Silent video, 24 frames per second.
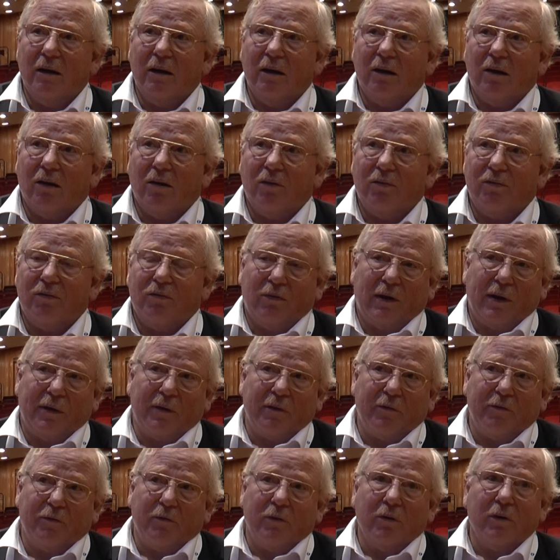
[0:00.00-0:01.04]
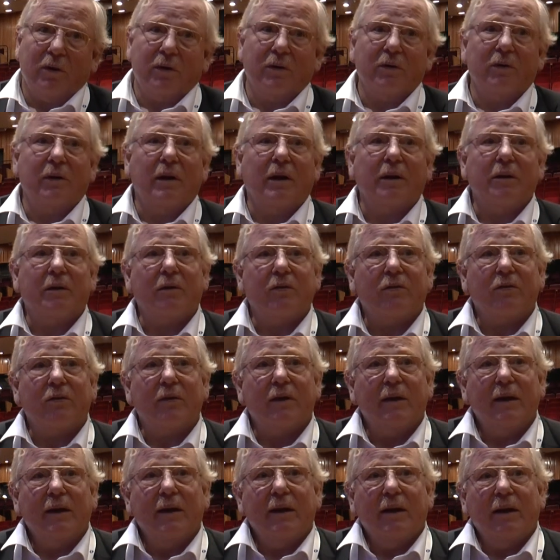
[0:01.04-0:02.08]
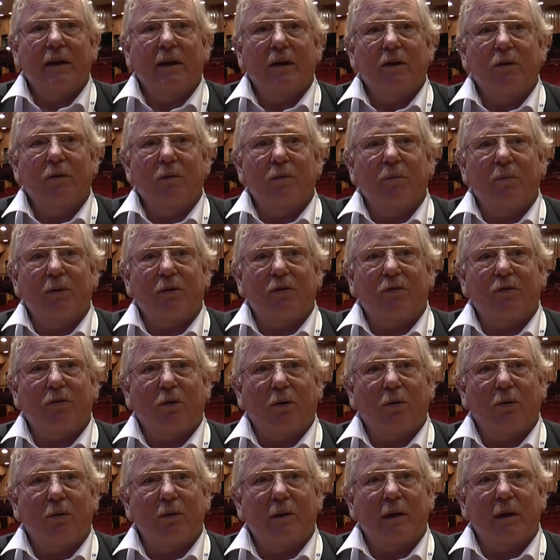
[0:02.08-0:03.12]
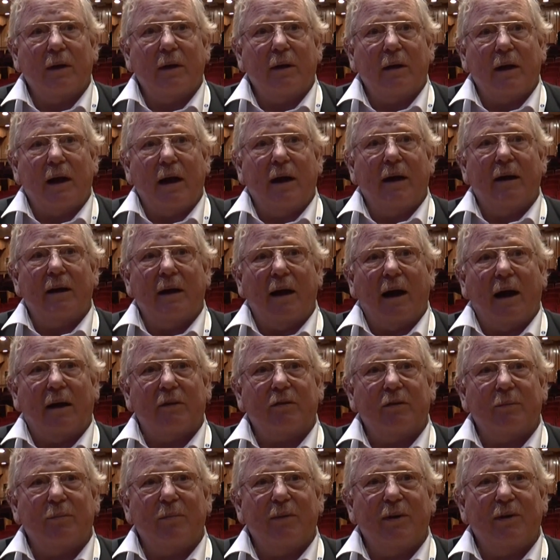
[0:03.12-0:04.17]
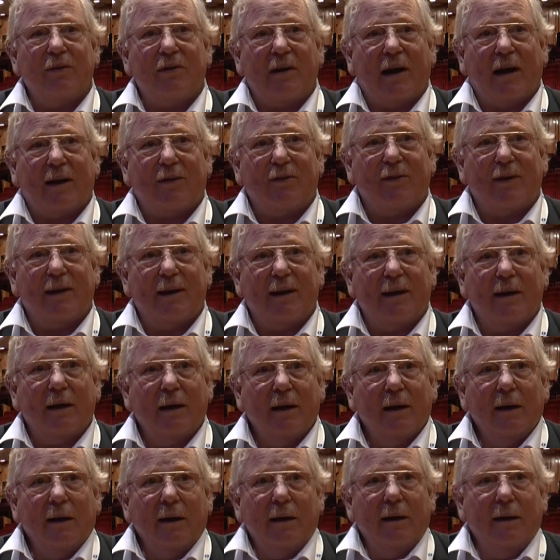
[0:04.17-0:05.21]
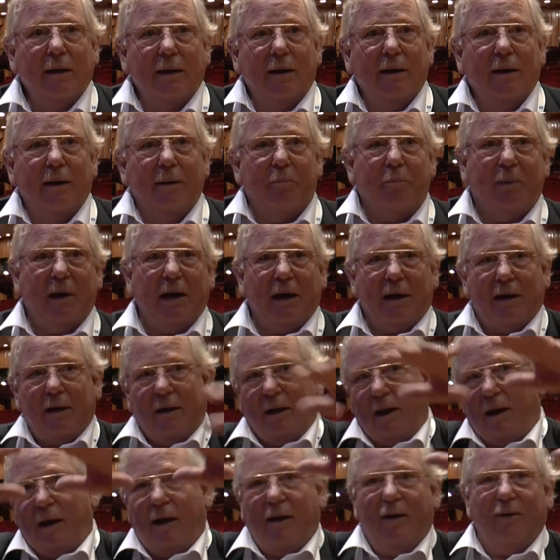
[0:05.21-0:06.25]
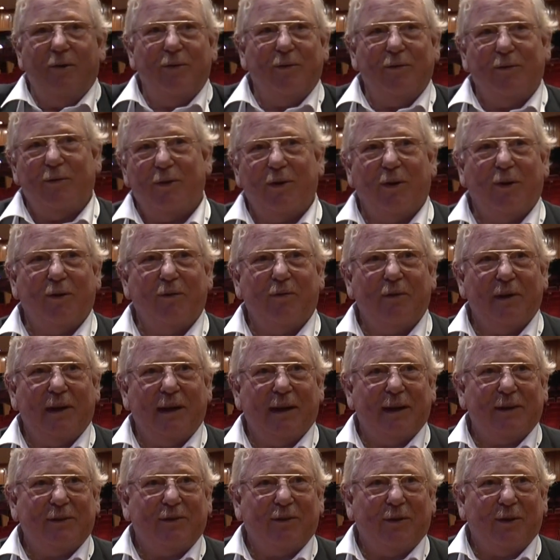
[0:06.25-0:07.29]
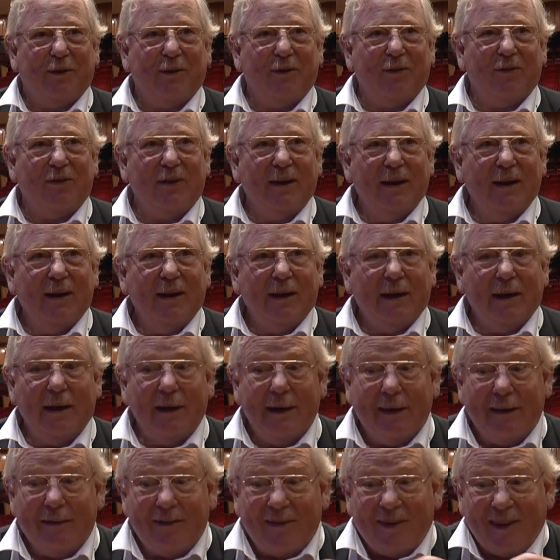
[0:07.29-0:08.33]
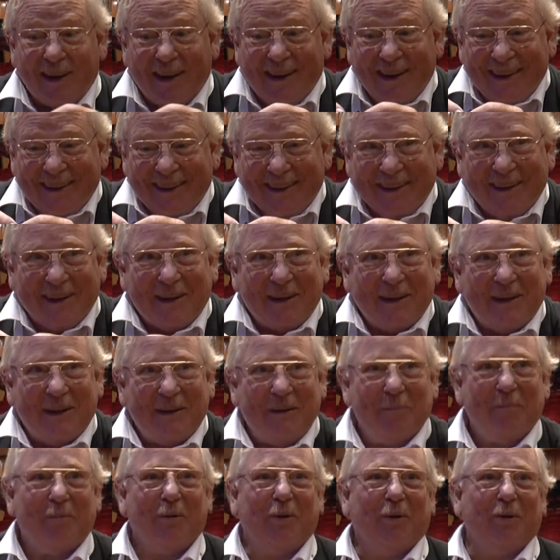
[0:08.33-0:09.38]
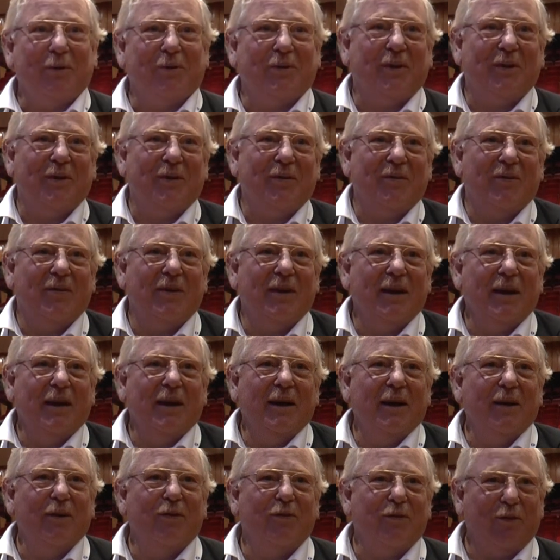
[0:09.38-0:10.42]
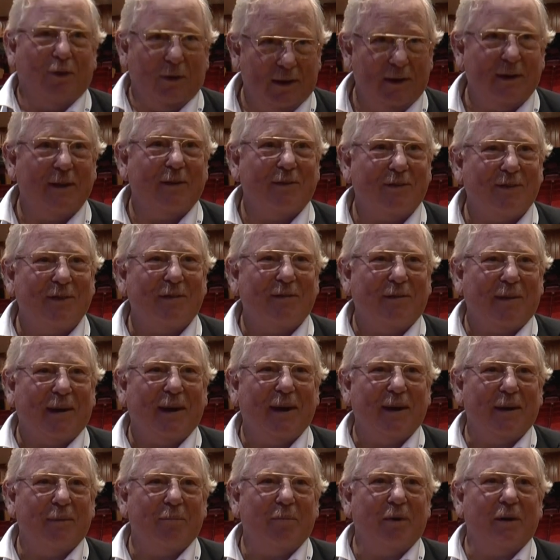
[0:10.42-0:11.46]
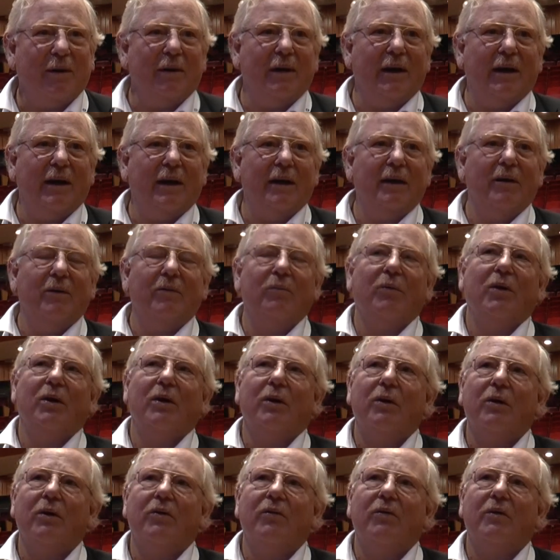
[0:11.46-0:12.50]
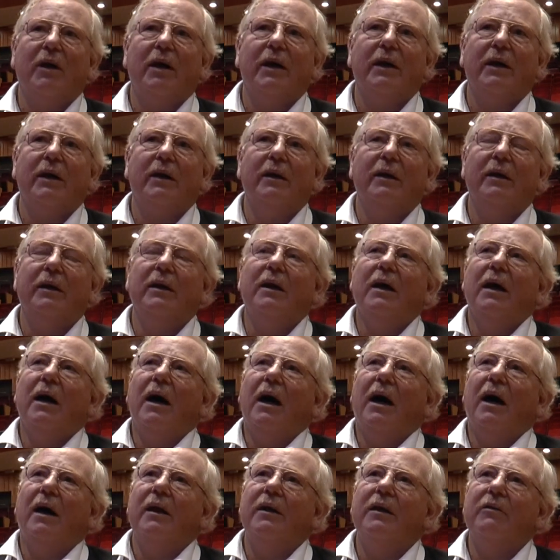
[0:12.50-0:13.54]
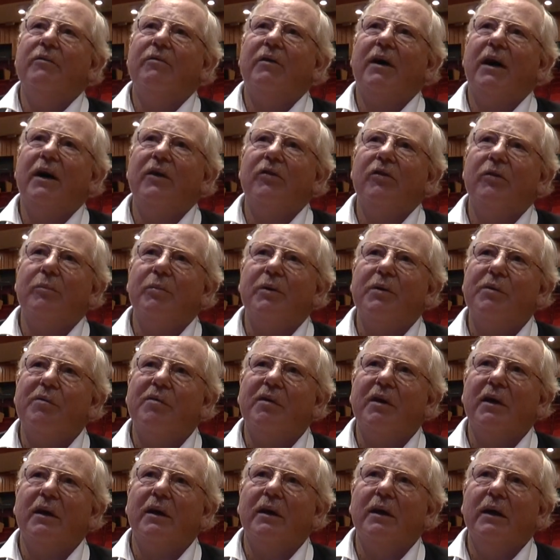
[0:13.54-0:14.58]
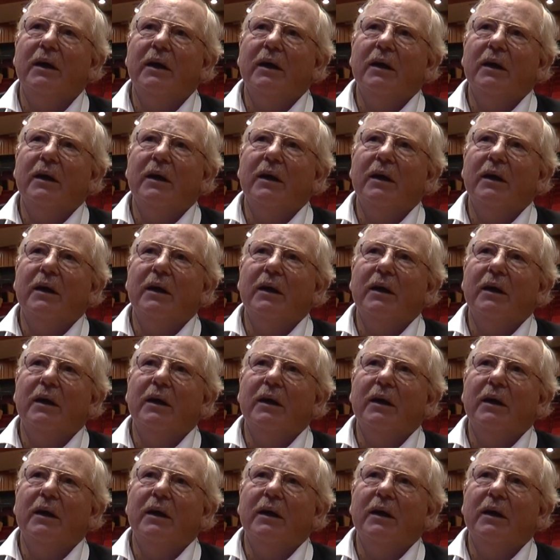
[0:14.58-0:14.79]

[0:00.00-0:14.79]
of Rutherford and others, which showed that an atom is actually a big cloud of electrons, and inside there are protons. And so it is dividable. And what looks like an undivisible thing